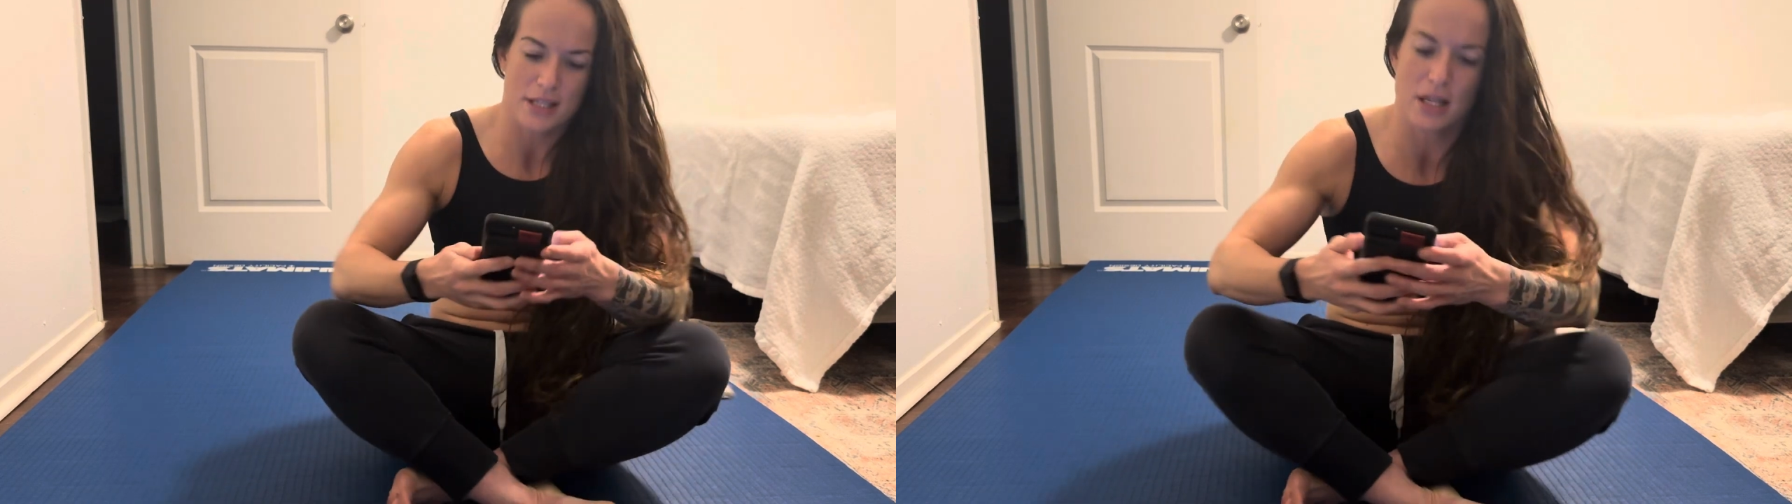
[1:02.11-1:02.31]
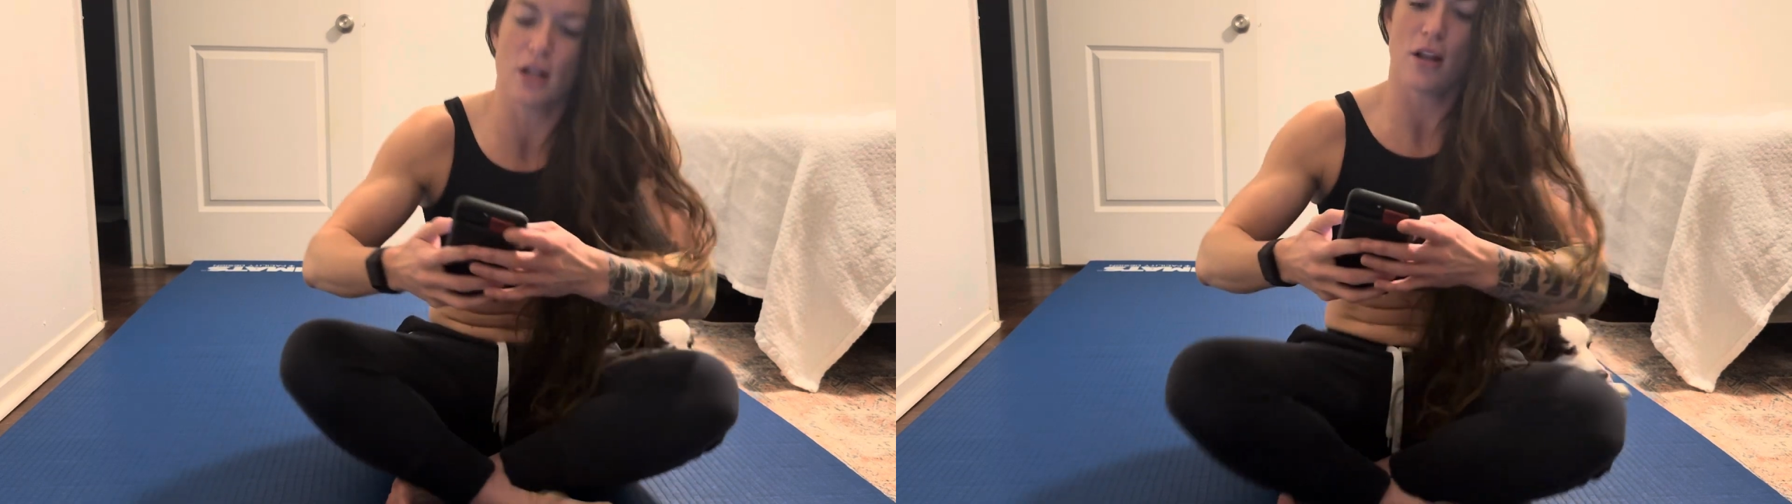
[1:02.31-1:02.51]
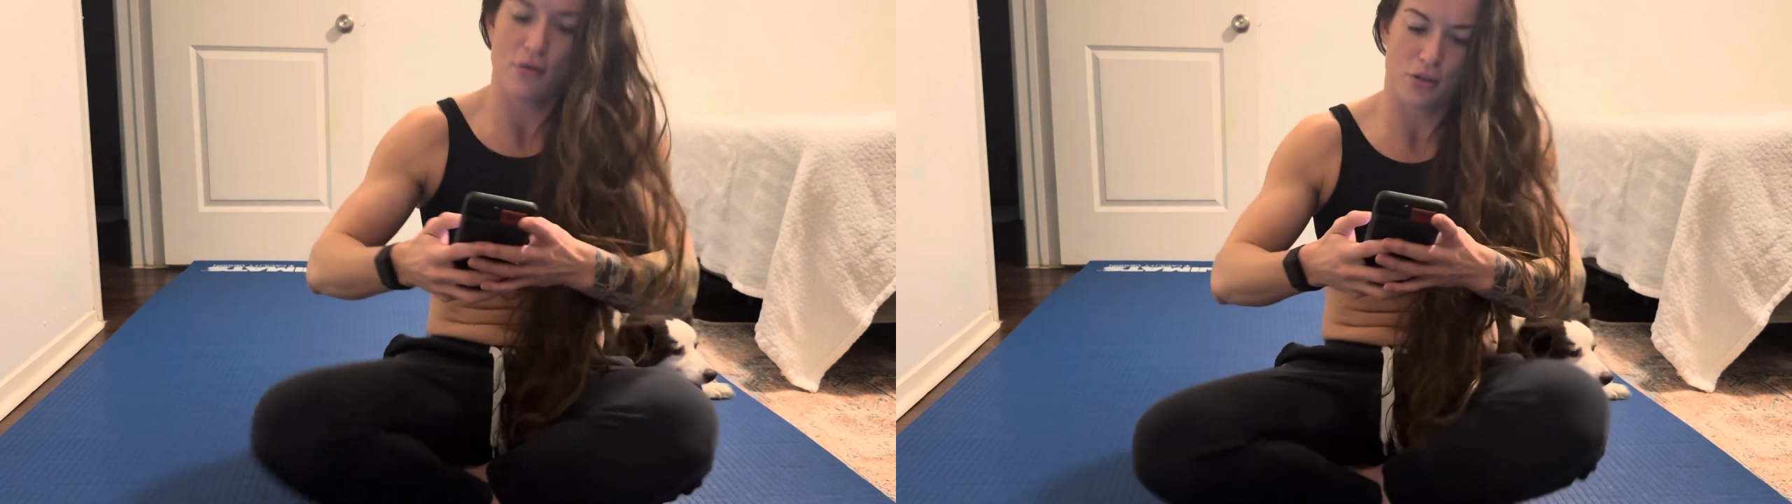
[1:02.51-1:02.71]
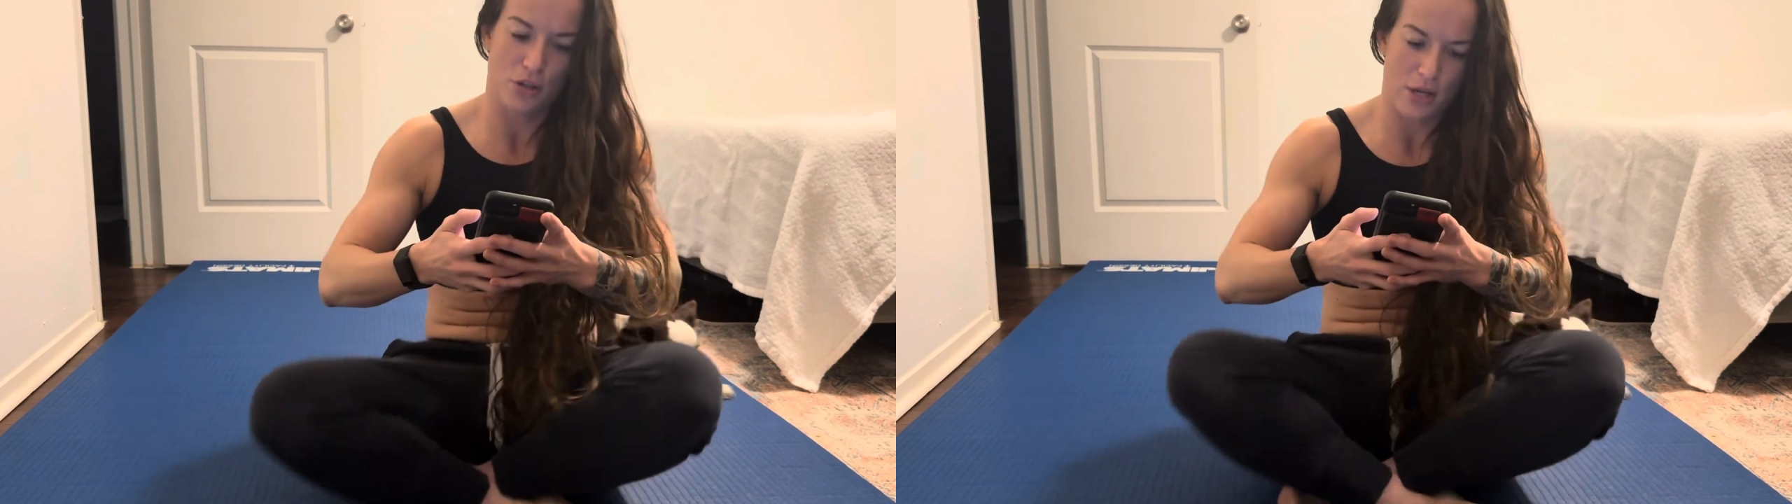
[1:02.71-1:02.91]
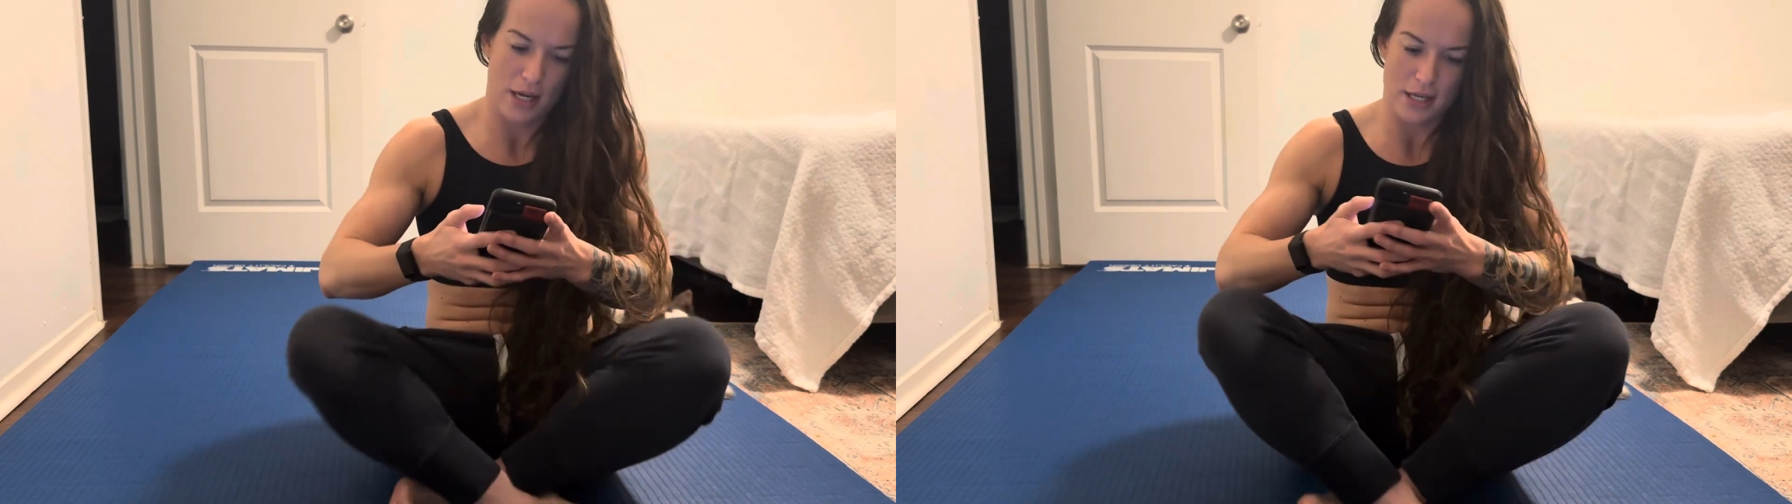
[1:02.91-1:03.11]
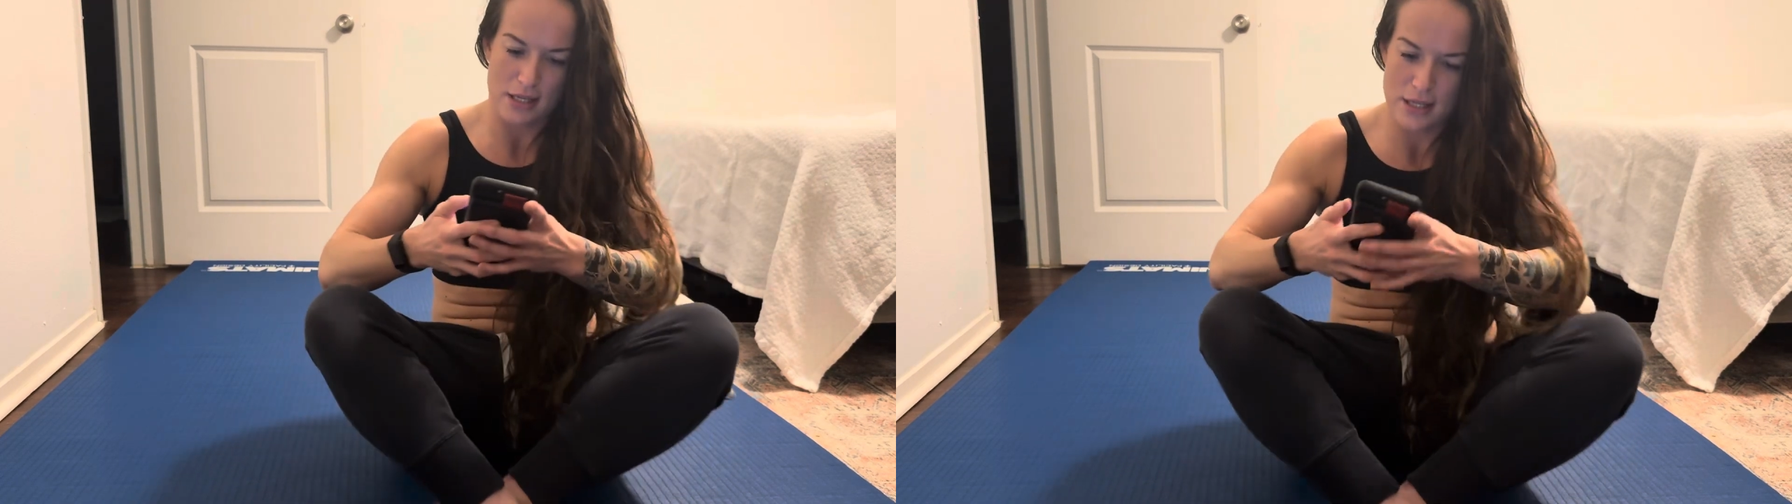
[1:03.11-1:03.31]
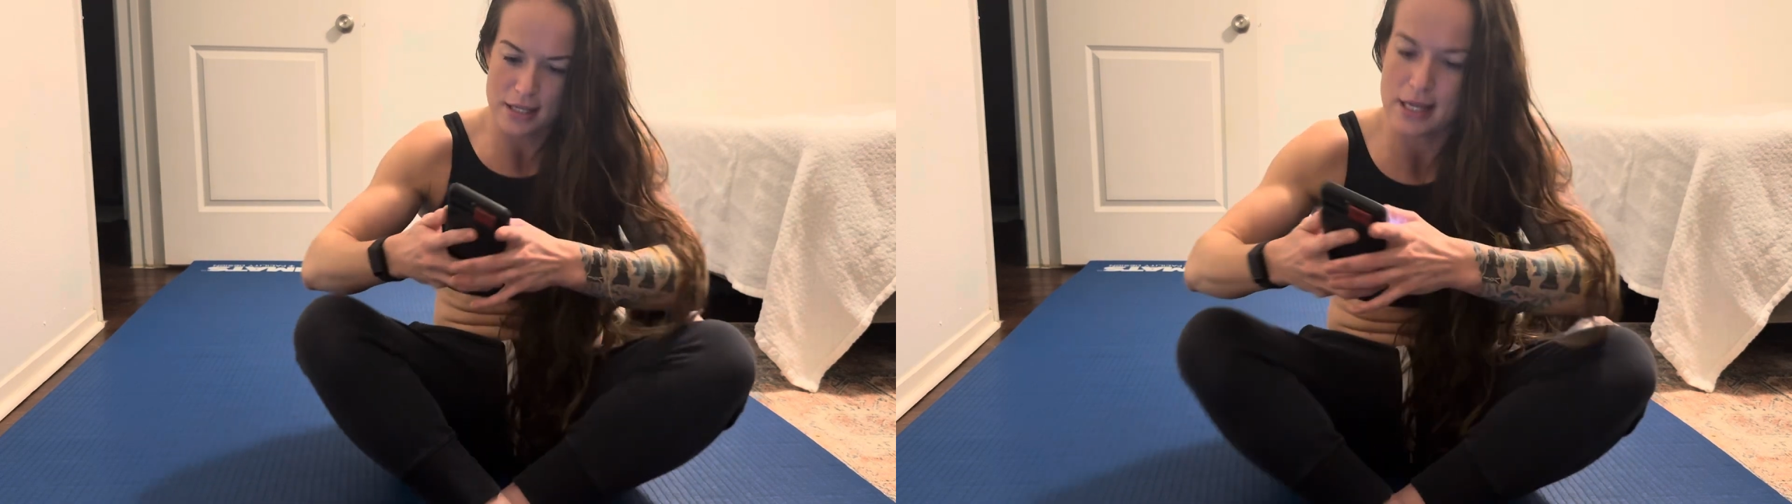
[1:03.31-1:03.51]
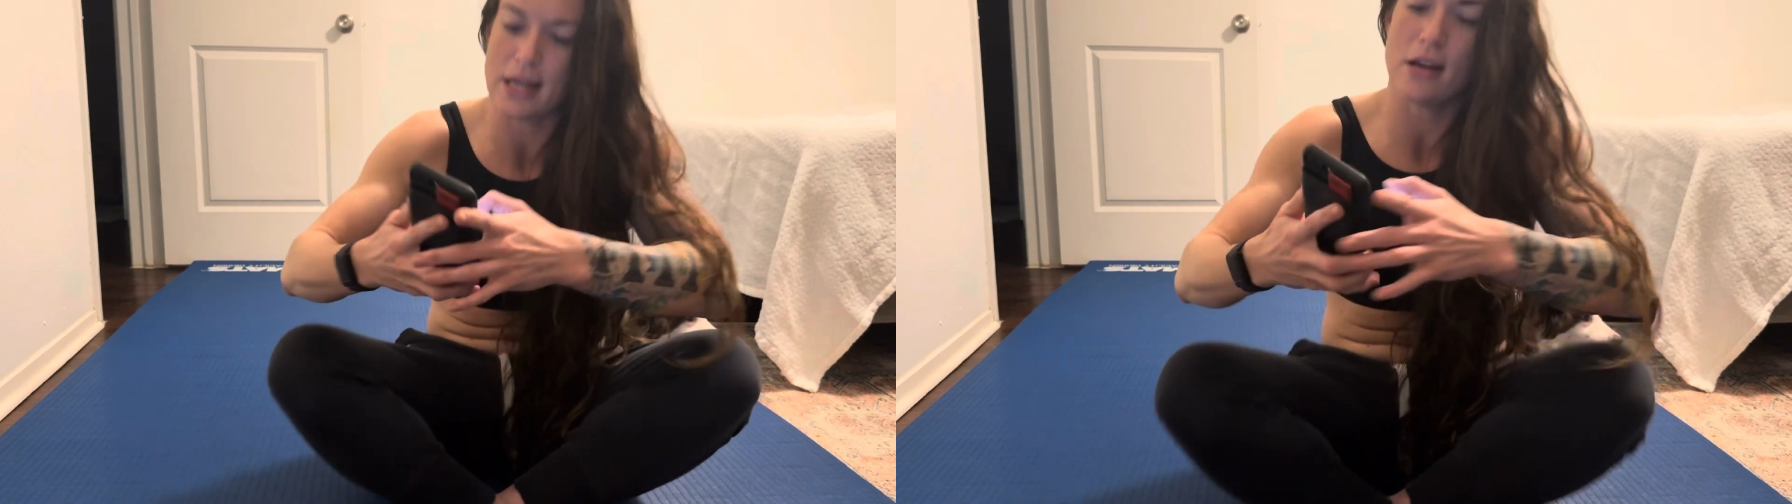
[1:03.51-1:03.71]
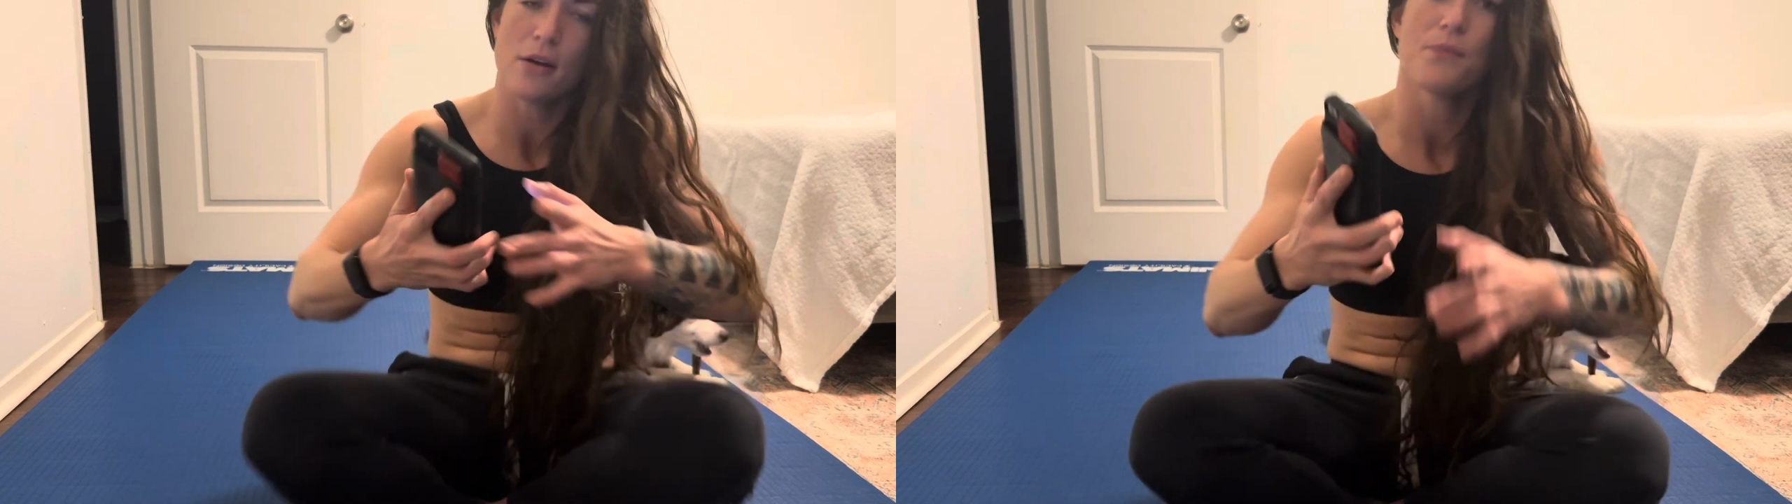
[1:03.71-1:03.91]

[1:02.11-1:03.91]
close so you guys can see.